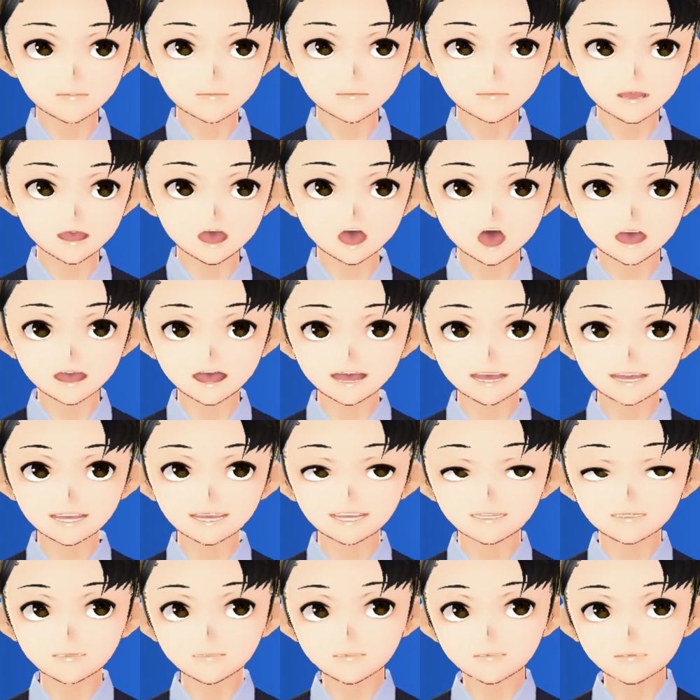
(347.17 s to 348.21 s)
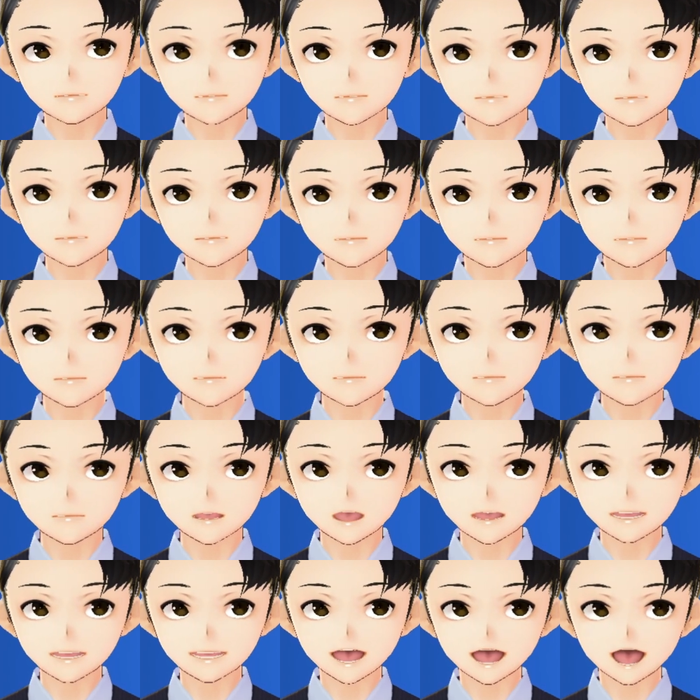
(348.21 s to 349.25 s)
Okay.
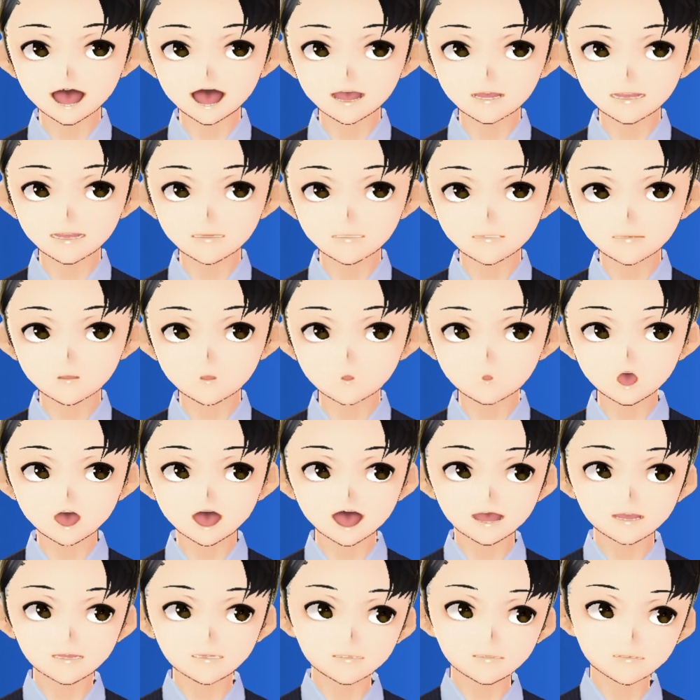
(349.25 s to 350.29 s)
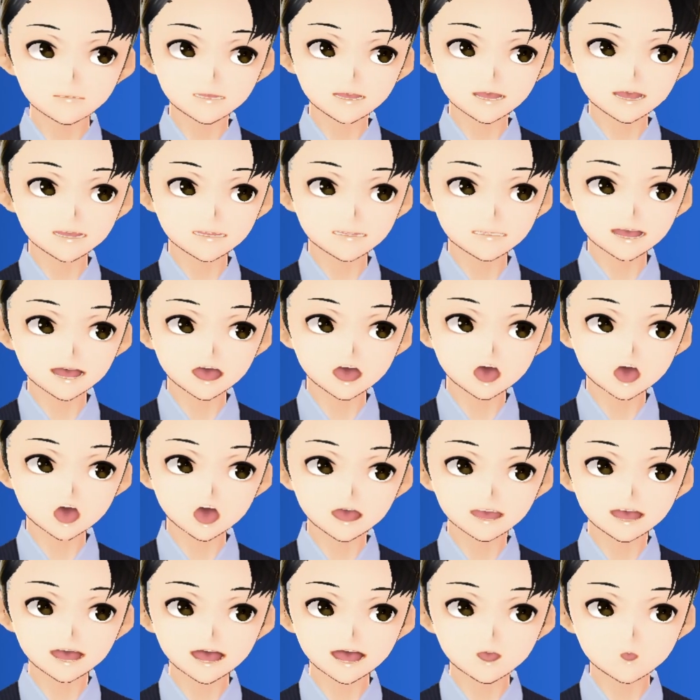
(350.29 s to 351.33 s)
Now, what is
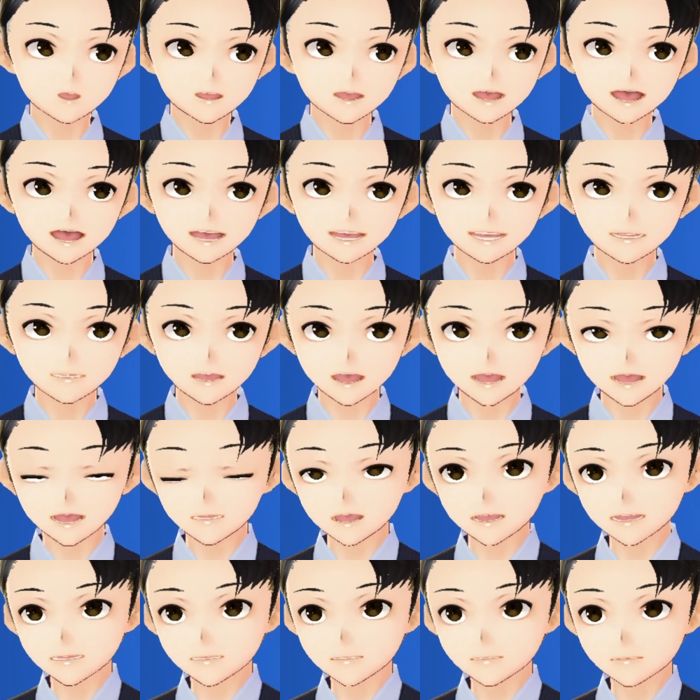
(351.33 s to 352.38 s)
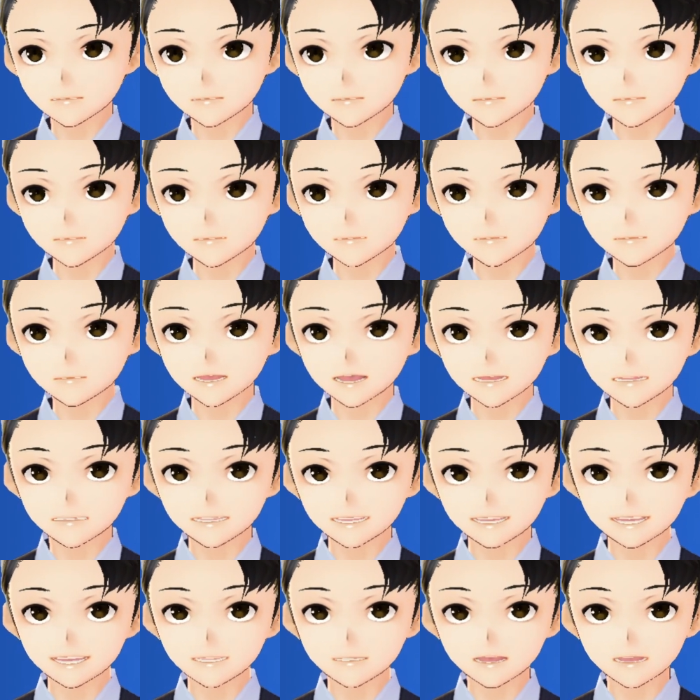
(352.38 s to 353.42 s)
going to happen is
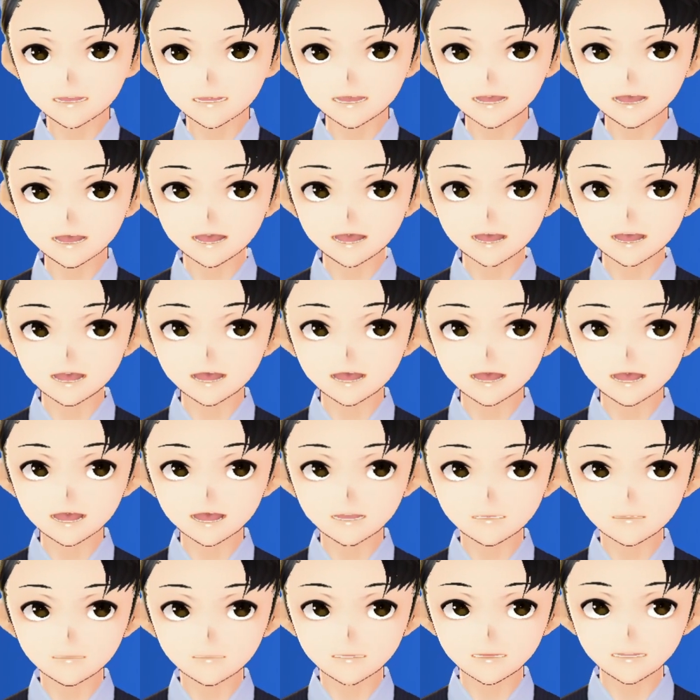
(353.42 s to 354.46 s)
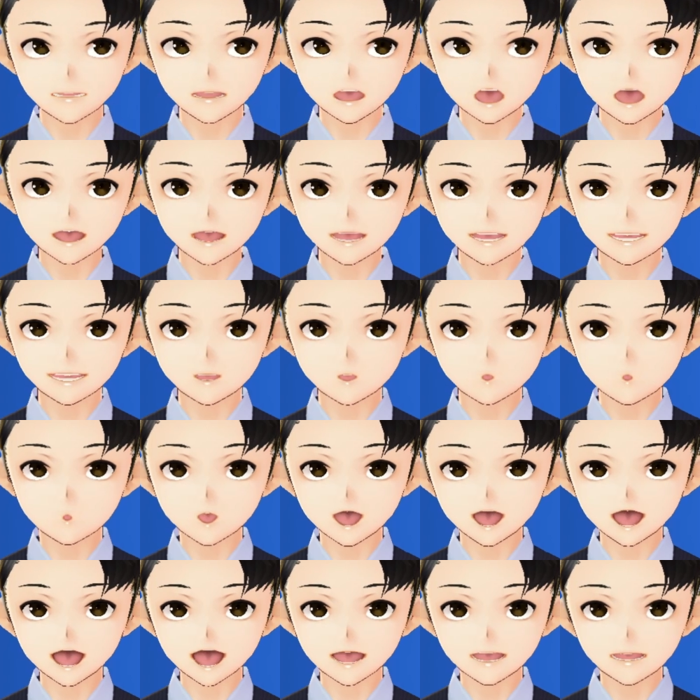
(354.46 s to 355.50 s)
that V from
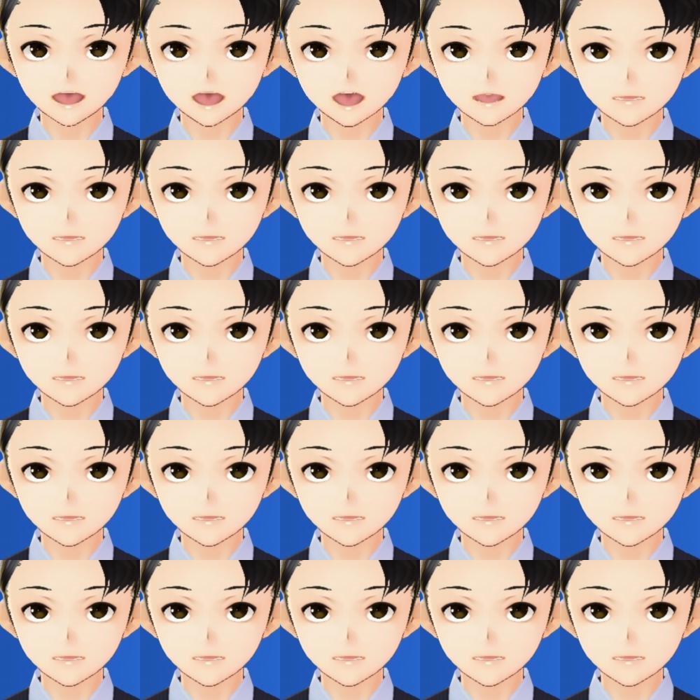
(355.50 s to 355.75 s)
A1